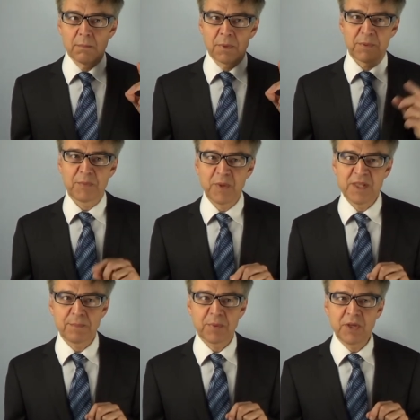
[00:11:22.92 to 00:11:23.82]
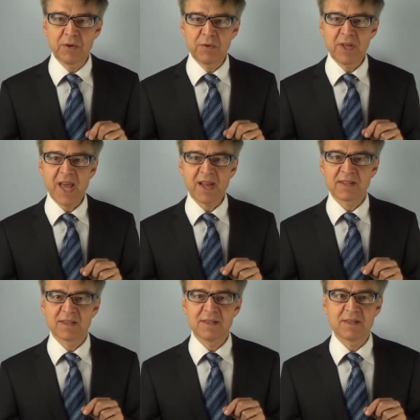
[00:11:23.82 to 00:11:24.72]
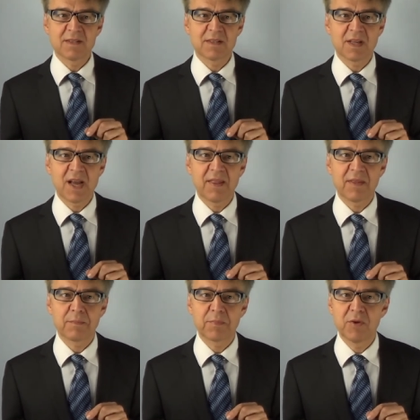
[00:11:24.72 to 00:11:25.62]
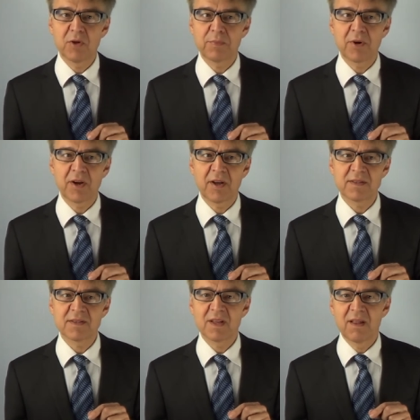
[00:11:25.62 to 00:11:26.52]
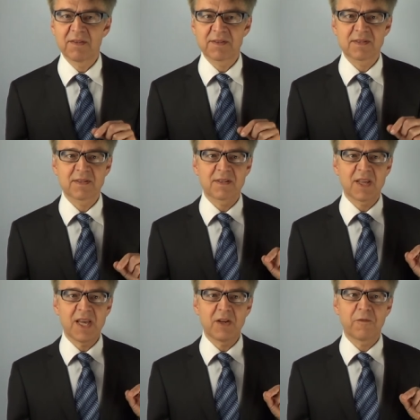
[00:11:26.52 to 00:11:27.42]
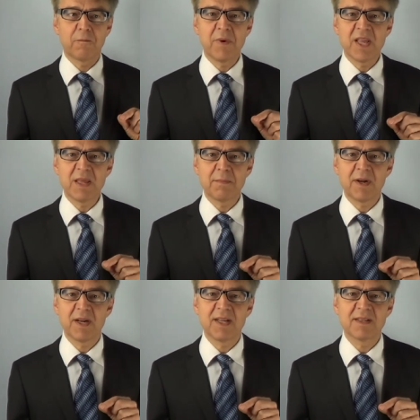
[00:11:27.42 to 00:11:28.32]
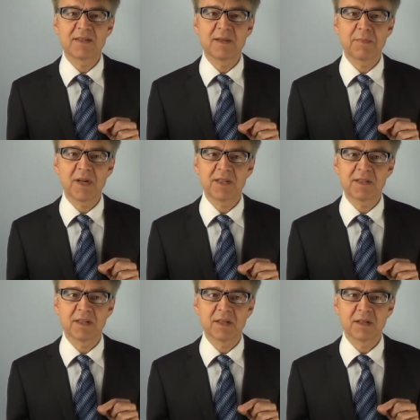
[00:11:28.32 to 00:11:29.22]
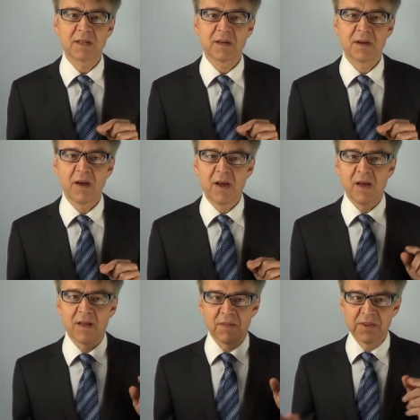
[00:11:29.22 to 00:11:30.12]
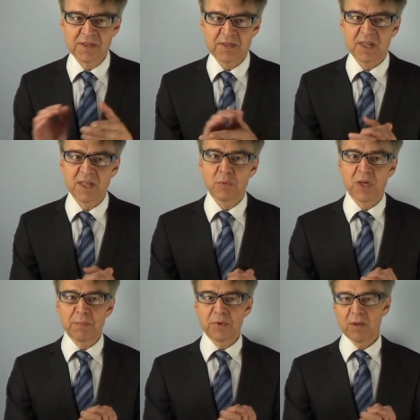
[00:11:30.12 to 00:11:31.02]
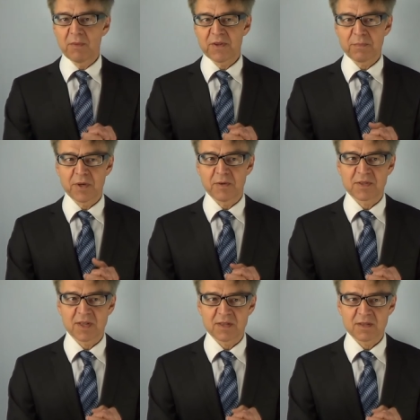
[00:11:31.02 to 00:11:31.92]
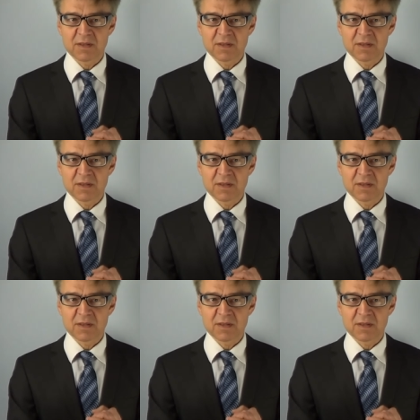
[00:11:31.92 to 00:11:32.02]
But between the pure reactants and the pure products, there's a state of minimal instability. This is the equilibrium of the process.